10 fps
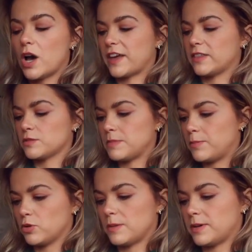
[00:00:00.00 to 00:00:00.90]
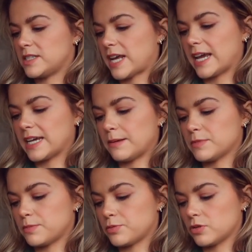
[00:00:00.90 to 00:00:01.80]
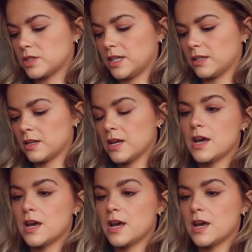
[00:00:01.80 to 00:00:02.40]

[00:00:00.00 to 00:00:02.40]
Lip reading: I think there's maybe only about 10 grams of protein